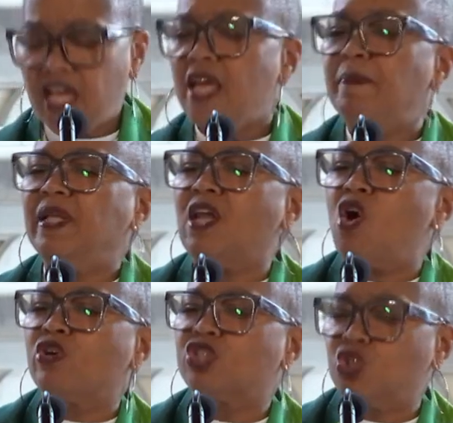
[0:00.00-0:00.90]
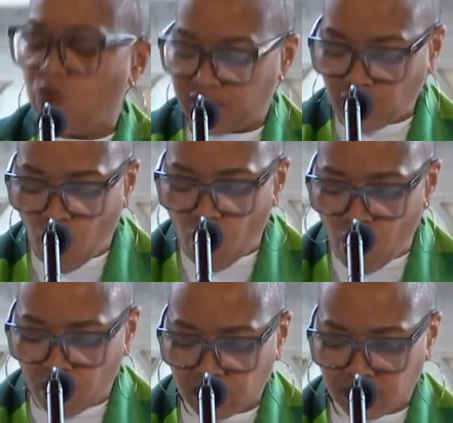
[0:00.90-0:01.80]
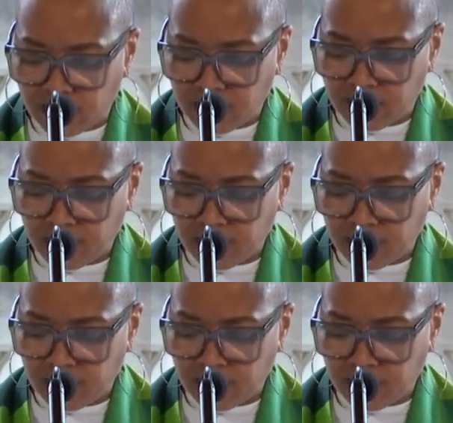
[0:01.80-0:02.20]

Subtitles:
It belongs to us all.